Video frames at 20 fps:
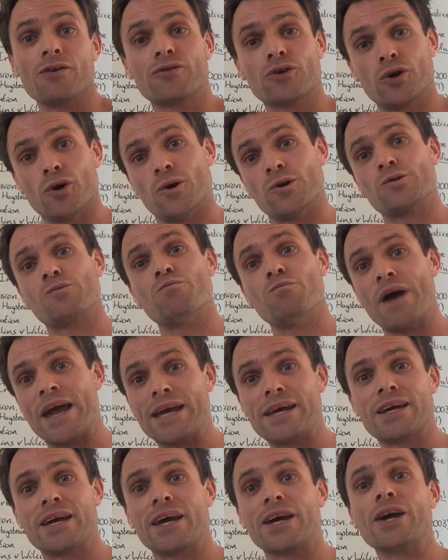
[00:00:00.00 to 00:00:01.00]
of course,
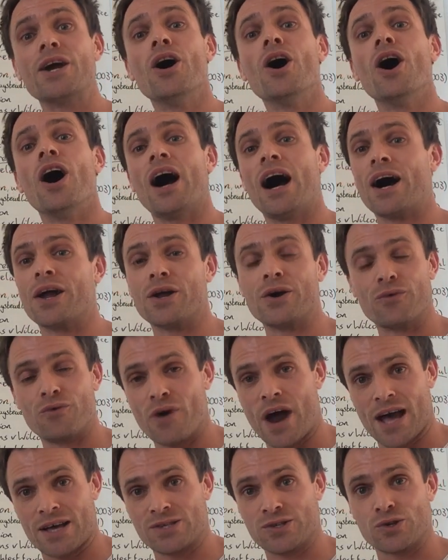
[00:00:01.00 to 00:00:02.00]
making an
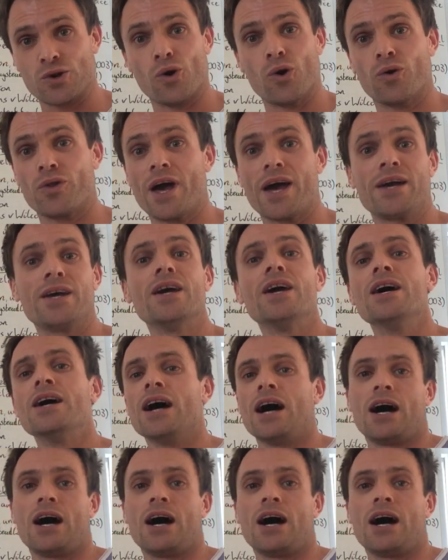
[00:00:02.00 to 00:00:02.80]
arrest or they